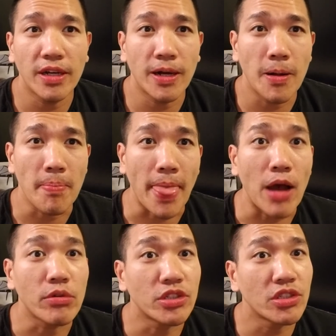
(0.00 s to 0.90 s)
um, I
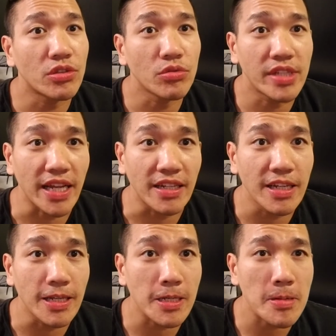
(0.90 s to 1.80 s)
would just do
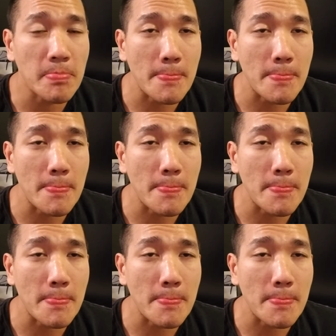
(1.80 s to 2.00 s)
technique